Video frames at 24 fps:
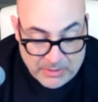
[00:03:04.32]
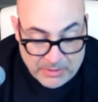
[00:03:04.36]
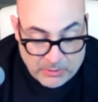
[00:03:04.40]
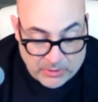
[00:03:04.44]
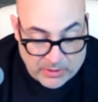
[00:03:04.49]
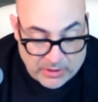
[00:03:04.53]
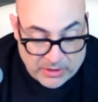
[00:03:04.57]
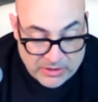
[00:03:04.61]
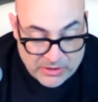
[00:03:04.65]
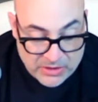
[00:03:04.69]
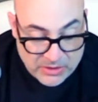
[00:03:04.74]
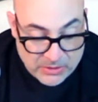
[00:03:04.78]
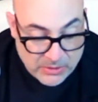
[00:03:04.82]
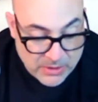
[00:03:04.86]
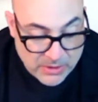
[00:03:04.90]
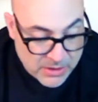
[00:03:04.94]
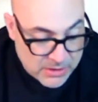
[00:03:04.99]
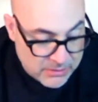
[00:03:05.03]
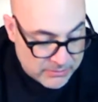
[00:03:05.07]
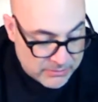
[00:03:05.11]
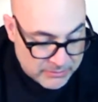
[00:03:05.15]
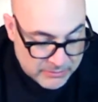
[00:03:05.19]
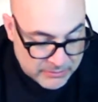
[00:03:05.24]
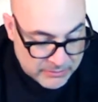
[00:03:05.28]
going to do it?
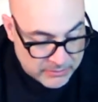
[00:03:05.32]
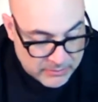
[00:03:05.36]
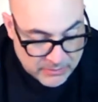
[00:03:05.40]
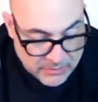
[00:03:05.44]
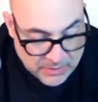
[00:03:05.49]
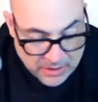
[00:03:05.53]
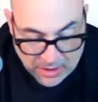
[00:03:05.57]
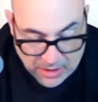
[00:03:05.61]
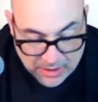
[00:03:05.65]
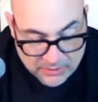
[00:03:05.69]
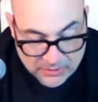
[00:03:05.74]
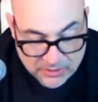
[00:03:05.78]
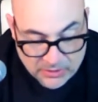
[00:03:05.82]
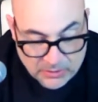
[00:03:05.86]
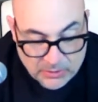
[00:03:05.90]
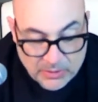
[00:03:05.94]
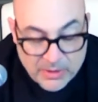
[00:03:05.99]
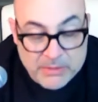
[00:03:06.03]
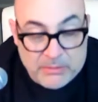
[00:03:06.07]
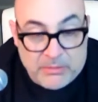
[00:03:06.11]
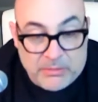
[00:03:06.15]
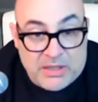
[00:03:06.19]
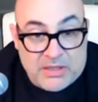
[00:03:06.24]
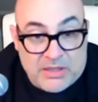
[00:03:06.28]
I don't know what
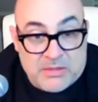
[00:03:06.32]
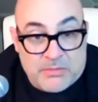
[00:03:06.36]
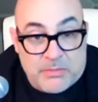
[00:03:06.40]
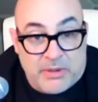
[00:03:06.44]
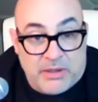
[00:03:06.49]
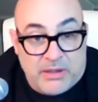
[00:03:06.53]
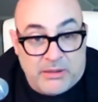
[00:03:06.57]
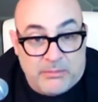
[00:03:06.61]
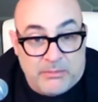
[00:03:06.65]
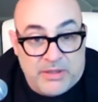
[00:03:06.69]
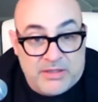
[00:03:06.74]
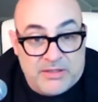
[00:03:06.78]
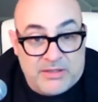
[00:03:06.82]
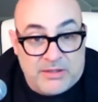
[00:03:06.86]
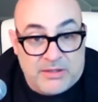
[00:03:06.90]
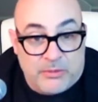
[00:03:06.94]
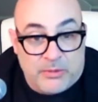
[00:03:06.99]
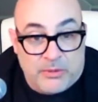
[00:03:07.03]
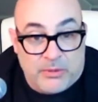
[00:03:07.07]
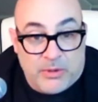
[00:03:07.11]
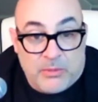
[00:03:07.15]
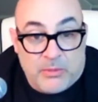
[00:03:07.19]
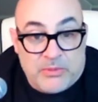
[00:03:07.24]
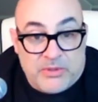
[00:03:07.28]
it means, but it means that
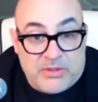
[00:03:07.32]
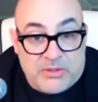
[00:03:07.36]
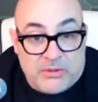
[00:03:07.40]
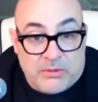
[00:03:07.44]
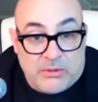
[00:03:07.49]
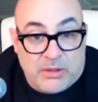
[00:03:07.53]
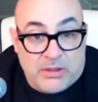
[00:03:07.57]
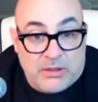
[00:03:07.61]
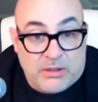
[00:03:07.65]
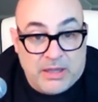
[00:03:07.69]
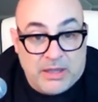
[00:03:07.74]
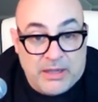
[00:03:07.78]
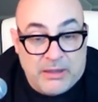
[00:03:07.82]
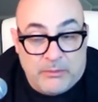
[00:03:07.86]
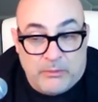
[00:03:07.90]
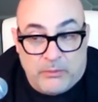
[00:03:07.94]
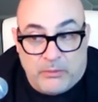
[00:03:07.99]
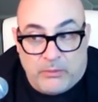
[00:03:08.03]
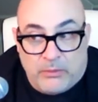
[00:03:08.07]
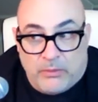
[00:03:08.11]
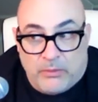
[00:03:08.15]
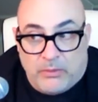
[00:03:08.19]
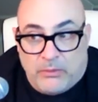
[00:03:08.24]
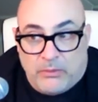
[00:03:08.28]
we're open to it. And
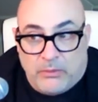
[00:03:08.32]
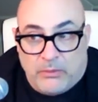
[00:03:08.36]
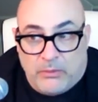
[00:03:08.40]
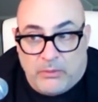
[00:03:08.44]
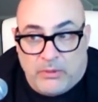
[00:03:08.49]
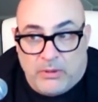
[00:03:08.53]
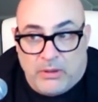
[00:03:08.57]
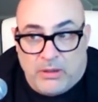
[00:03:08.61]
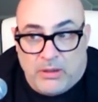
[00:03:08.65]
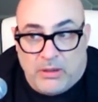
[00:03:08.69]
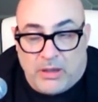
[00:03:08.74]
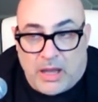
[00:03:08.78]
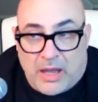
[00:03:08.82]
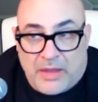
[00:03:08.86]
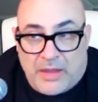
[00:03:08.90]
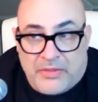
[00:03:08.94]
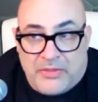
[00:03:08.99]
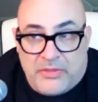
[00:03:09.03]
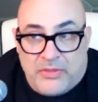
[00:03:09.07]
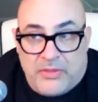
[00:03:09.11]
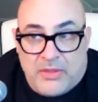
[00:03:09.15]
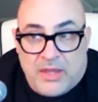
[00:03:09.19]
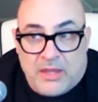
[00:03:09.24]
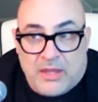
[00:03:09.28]
I
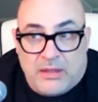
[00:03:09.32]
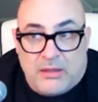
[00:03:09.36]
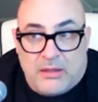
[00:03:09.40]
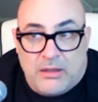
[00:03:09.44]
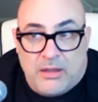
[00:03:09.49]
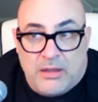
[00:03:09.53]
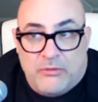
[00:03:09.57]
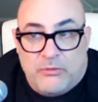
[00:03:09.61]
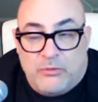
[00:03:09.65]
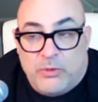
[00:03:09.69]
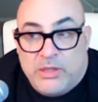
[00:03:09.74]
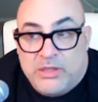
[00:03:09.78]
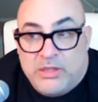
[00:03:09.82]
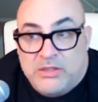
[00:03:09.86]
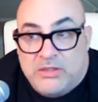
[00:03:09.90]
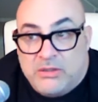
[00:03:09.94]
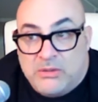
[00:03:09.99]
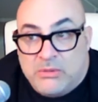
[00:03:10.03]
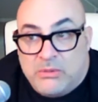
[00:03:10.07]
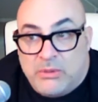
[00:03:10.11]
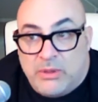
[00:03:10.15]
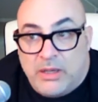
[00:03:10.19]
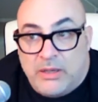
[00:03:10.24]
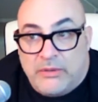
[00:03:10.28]
think if we
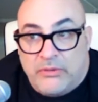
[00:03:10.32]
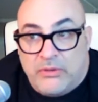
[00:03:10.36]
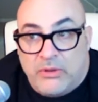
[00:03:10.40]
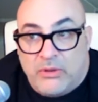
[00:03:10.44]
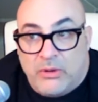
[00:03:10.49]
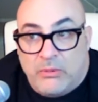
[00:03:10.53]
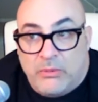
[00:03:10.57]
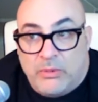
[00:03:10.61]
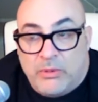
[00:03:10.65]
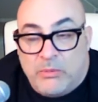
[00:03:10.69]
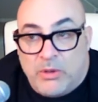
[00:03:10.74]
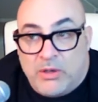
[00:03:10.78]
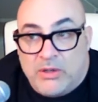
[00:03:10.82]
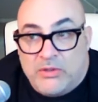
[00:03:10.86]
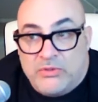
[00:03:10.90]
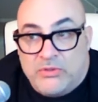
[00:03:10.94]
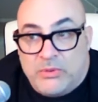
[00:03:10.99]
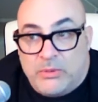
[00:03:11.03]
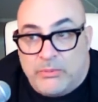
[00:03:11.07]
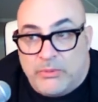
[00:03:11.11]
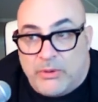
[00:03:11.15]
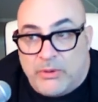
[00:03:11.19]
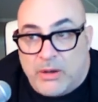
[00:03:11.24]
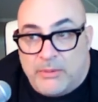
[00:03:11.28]
do it, though, we want to do
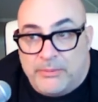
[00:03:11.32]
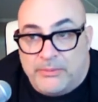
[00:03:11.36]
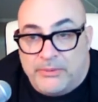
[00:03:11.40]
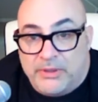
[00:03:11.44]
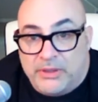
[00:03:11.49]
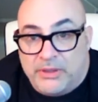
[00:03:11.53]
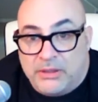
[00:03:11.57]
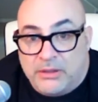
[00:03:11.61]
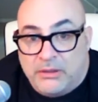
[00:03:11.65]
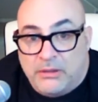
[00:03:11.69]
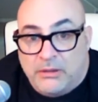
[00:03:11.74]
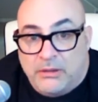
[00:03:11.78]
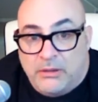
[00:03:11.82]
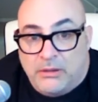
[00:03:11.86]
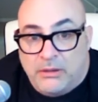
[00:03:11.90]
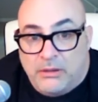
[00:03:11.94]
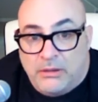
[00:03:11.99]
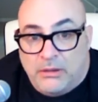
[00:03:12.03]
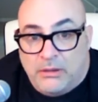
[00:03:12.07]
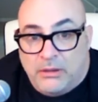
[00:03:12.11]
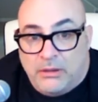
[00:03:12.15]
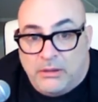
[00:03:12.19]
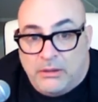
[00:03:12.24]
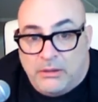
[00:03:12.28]
it properly.
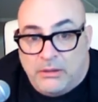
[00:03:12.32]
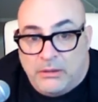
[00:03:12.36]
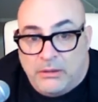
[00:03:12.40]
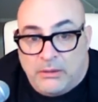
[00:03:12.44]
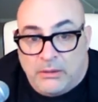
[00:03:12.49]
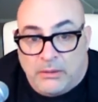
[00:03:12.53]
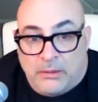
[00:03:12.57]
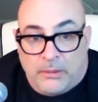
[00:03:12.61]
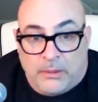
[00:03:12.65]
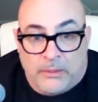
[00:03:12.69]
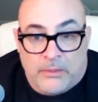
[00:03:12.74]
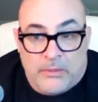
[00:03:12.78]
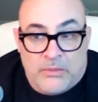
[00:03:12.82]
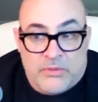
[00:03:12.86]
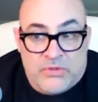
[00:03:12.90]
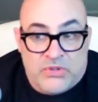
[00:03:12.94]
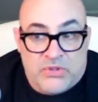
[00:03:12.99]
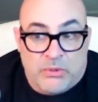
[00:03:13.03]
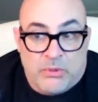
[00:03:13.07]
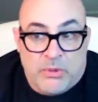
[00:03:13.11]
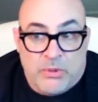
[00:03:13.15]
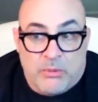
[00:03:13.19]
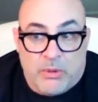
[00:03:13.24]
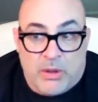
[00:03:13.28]
So
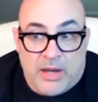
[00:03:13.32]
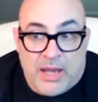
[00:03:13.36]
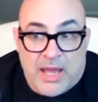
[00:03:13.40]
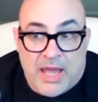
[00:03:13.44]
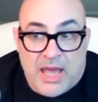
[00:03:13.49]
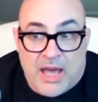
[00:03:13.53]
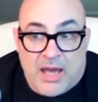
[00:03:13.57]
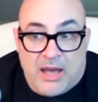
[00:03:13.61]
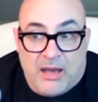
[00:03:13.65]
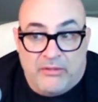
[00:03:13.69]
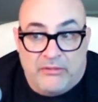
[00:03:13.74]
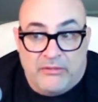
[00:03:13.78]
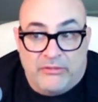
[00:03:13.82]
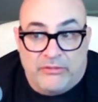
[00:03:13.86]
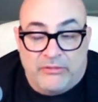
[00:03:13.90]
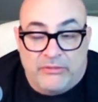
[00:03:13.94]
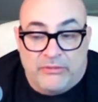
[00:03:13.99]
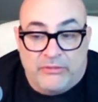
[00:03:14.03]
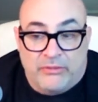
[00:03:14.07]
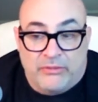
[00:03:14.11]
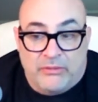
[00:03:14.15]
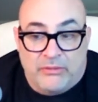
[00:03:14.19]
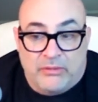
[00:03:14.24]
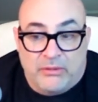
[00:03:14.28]
we
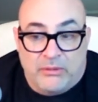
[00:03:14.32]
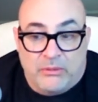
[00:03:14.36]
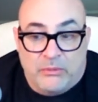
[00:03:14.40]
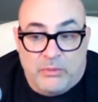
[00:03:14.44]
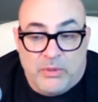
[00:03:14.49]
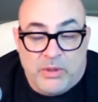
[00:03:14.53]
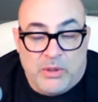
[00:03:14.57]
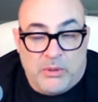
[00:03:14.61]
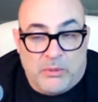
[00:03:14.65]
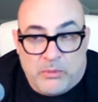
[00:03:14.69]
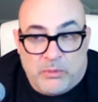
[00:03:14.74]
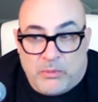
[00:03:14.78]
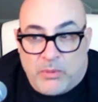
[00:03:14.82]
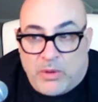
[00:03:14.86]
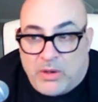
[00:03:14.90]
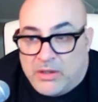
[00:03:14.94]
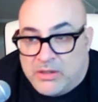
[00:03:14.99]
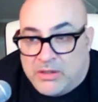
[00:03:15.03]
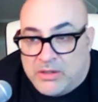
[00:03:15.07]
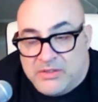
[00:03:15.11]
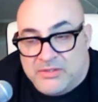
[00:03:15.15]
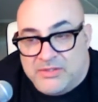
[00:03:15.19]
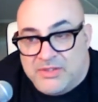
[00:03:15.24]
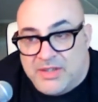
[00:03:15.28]
don't want to
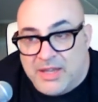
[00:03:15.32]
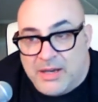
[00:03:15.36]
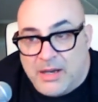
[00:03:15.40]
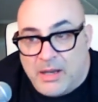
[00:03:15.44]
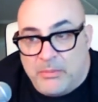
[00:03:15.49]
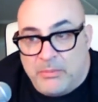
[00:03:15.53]
just get up